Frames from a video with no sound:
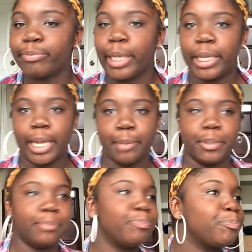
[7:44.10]
He didn't like
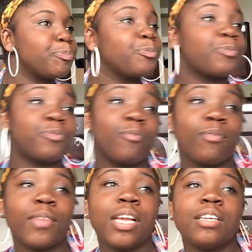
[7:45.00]
me.
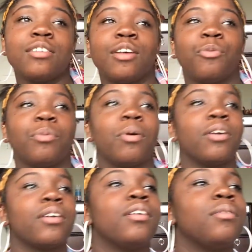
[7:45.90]
So we
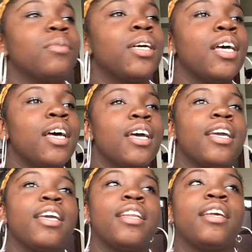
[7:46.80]
broke up,
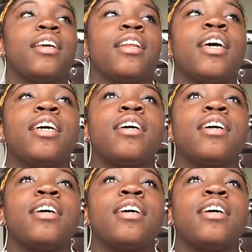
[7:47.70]
and then